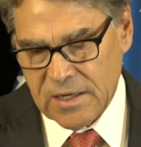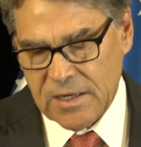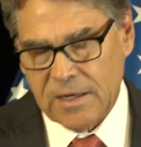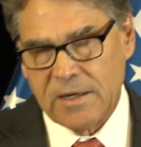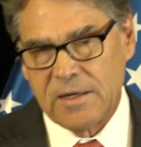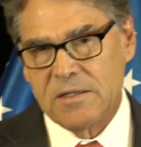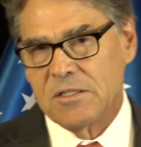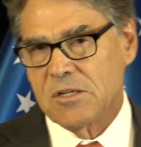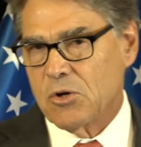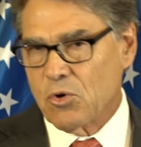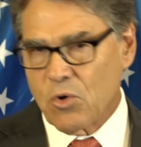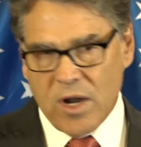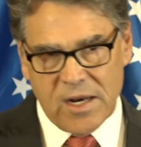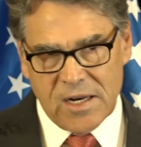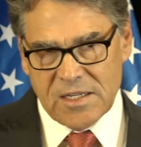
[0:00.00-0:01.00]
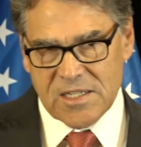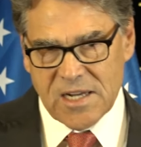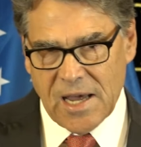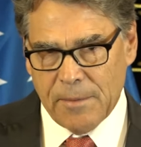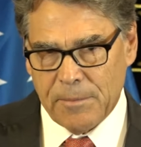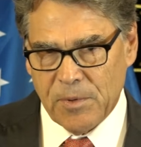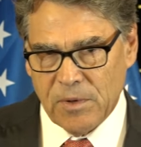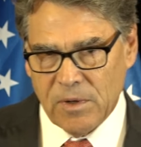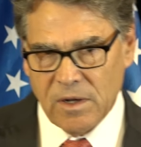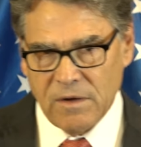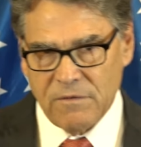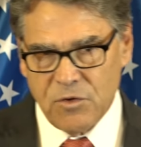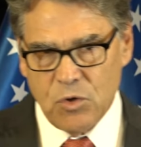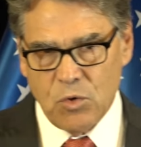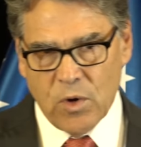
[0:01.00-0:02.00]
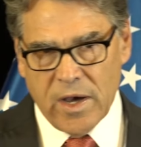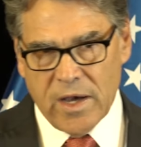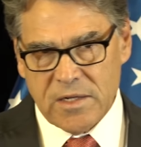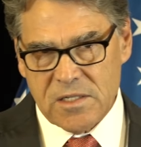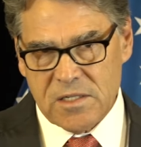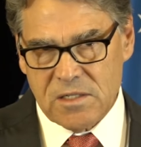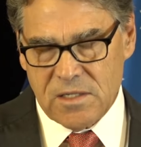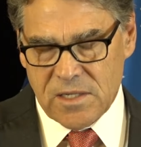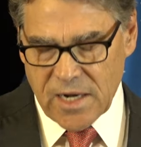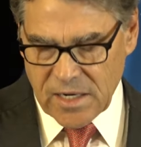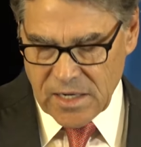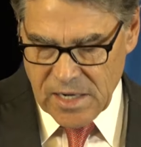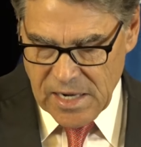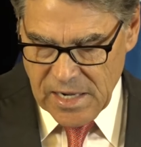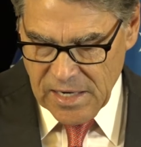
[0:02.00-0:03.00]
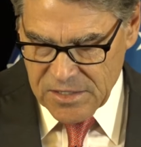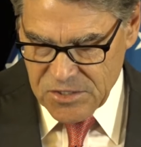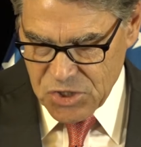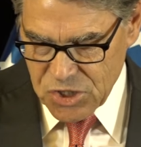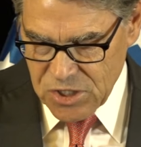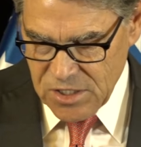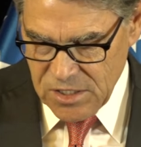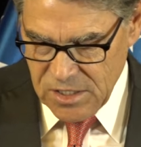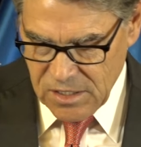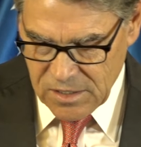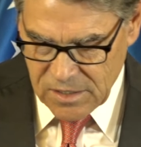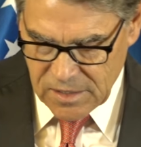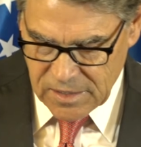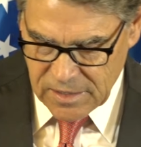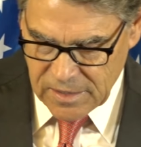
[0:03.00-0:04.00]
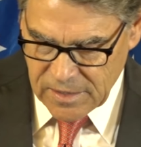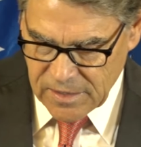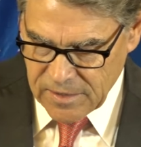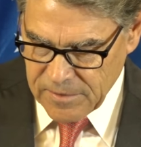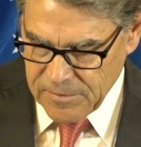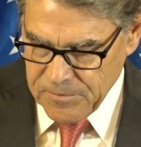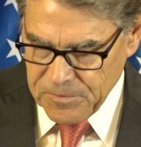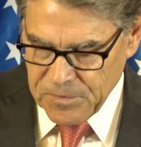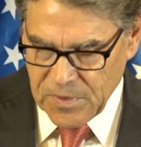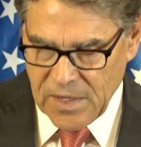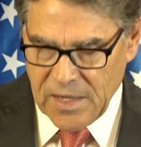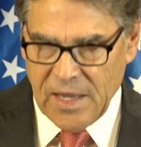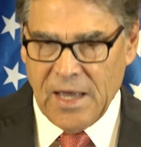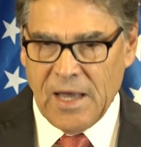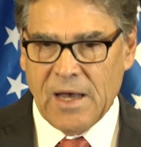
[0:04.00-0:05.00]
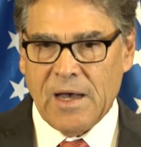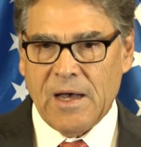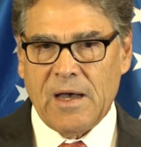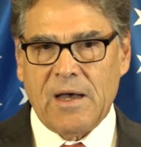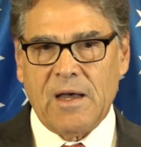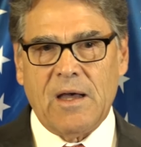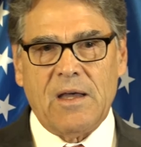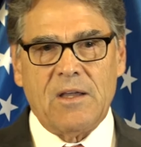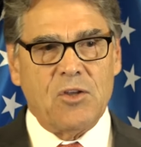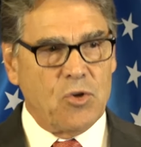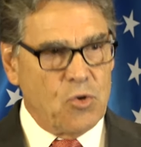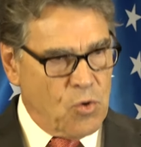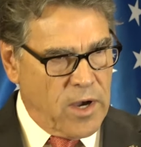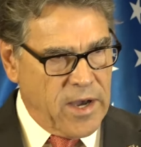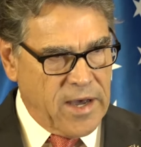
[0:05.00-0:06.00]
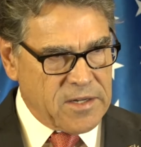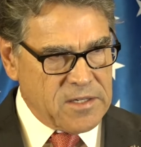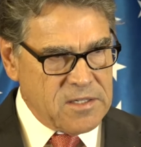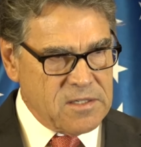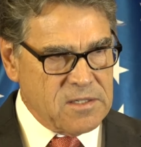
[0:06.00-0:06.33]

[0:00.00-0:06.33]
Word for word: Uh, it's a great example of U.S. technology, U.S. Uh, uh,